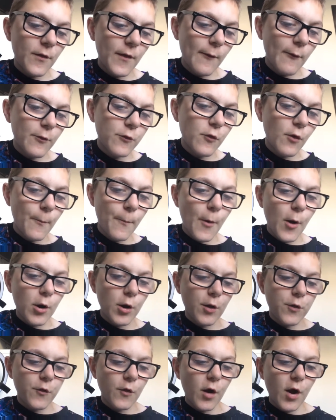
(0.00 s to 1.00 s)
Now I do
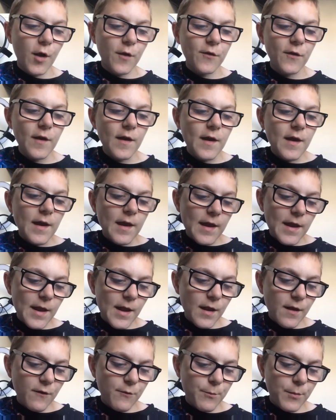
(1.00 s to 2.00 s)
apologize,
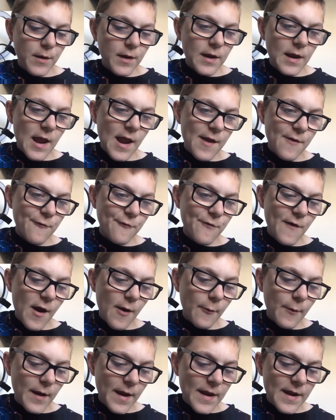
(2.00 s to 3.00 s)
it's been a
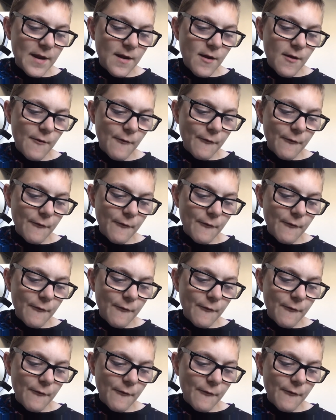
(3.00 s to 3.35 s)
very